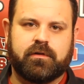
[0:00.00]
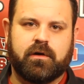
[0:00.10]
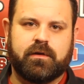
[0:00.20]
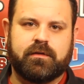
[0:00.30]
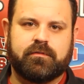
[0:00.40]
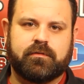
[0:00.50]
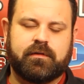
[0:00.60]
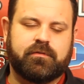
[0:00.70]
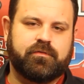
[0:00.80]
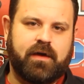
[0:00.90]

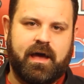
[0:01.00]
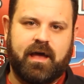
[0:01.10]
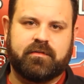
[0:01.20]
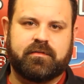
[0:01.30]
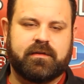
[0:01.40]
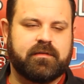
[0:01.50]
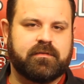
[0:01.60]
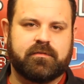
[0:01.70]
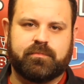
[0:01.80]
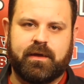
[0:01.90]
He's fast, he
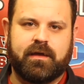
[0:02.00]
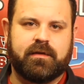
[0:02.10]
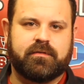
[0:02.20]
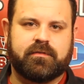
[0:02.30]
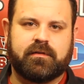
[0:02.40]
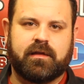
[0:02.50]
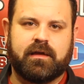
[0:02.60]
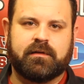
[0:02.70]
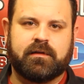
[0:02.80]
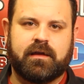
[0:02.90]
gets in space
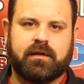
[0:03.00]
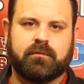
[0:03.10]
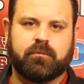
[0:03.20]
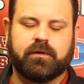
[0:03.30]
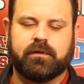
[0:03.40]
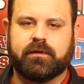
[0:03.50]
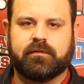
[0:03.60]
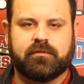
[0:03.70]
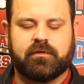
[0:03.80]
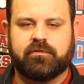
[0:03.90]
and really
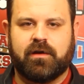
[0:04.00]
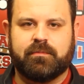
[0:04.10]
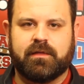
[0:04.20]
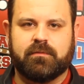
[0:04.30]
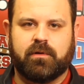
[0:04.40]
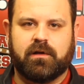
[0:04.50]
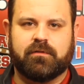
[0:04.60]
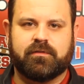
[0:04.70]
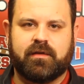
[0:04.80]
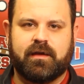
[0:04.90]
does a good job getting the ball out
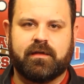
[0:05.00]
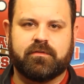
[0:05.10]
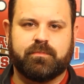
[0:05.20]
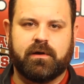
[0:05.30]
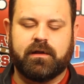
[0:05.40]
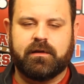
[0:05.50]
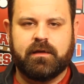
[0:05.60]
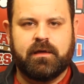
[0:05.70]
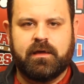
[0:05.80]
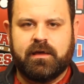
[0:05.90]
of his hands, but
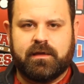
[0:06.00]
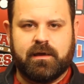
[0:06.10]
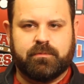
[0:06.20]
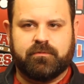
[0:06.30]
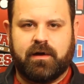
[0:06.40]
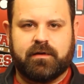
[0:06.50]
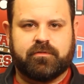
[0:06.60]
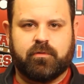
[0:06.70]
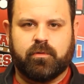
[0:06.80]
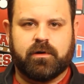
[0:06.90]
can provide a
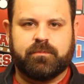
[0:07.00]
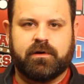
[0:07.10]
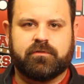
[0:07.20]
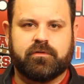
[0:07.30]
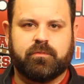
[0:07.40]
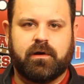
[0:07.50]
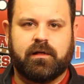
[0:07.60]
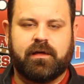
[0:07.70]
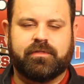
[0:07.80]
scoring punch as well.